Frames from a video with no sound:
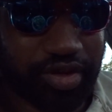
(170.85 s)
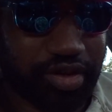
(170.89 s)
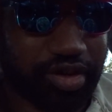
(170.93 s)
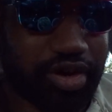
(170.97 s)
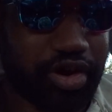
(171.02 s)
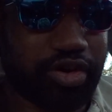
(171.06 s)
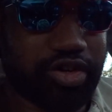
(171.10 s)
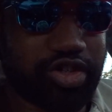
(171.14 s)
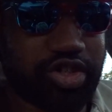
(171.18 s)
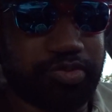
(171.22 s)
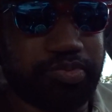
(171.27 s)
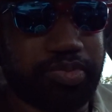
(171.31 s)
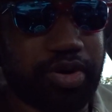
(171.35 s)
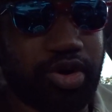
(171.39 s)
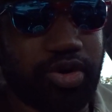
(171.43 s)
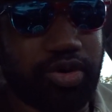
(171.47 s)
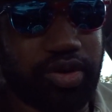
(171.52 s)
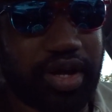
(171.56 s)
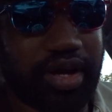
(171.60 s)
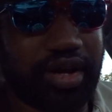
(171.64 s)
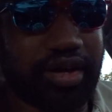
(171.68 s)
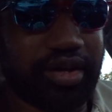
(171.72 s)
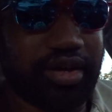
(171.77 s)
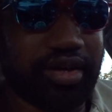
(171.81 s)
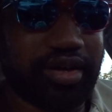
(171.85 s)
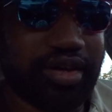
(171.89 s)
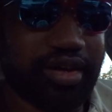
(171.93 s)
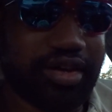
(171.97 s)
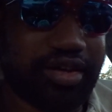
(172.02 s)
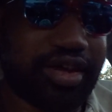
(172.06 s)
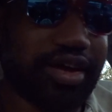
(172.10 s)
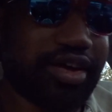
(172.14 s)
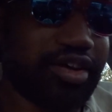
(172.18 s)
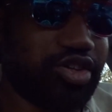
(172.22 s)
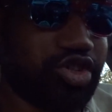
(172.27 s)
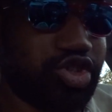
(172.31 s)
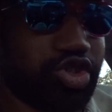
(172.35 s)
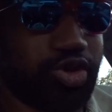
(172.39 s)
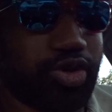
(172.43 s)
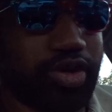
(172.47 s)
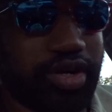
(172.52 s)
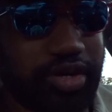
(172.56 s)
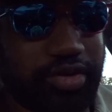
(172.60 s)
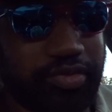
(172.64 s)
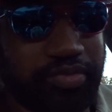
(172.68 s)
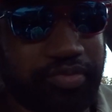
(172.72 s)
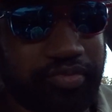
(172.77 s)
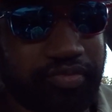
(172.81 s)
go to Chipotle and they
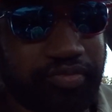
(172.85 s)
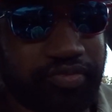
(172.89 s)
enjoy it.